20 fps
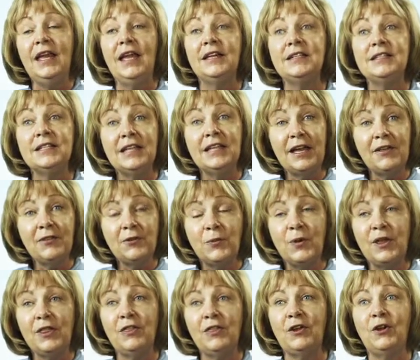And together
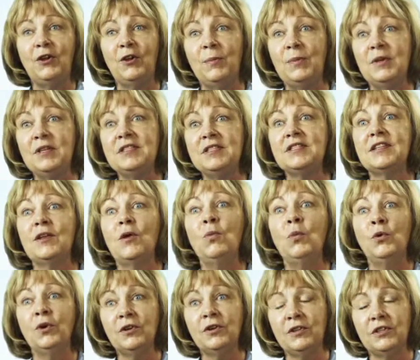we therapists
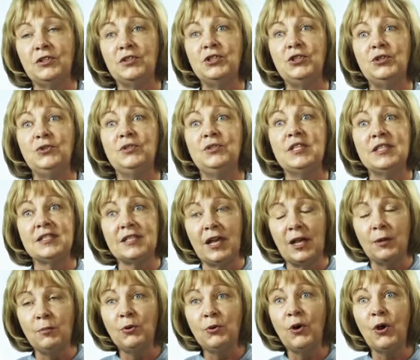work to
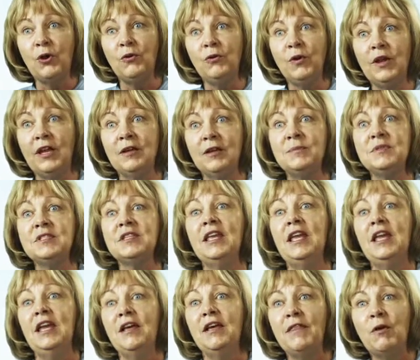design programs
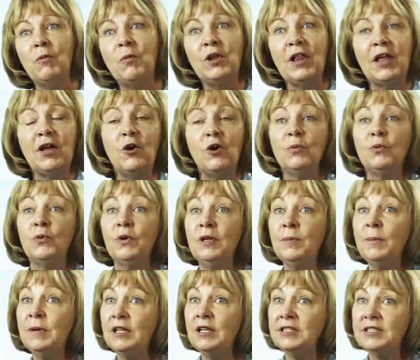that will help
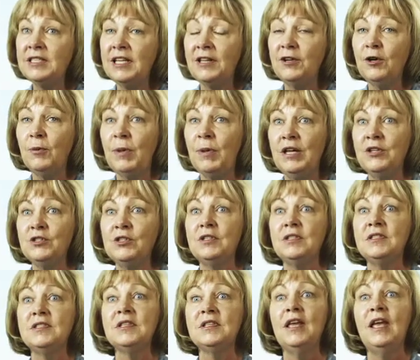rehabilitate our
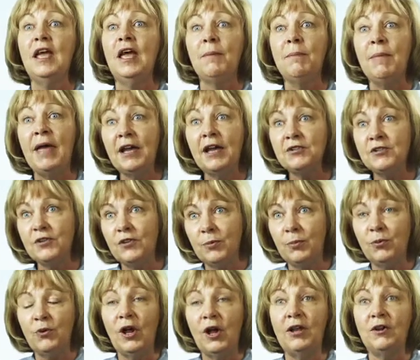patients back to their
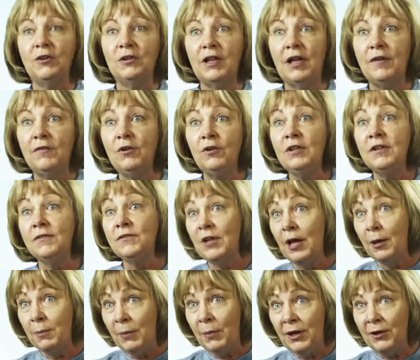prior level, if
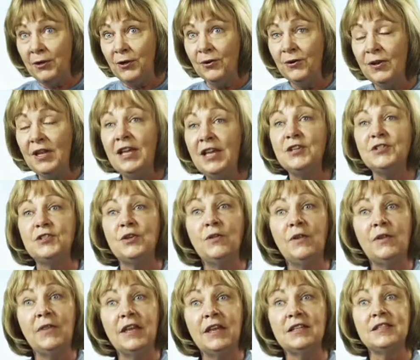not better, so
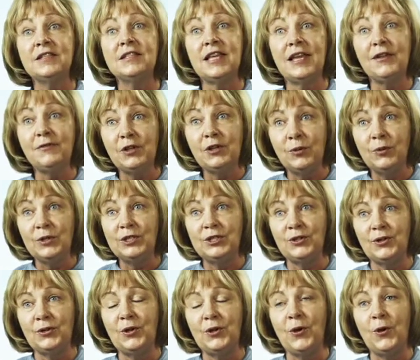that they can safely
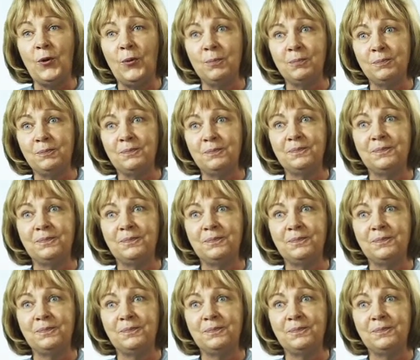return home.